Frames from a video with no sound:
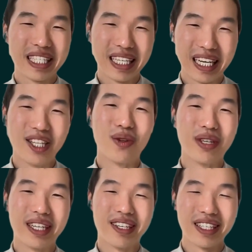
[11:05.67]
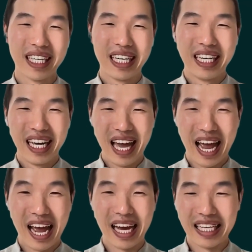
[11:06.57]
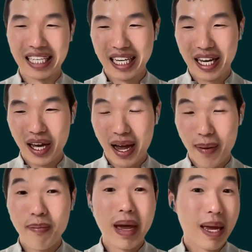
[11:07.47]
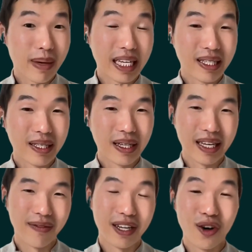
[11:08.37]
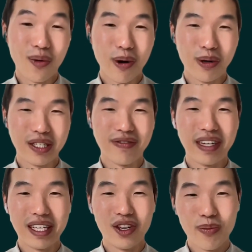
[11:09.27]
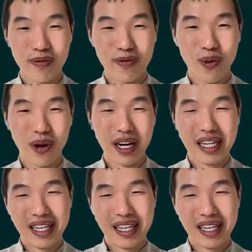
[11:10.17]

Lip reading: and New Year's. And maybe if I don't post a video before,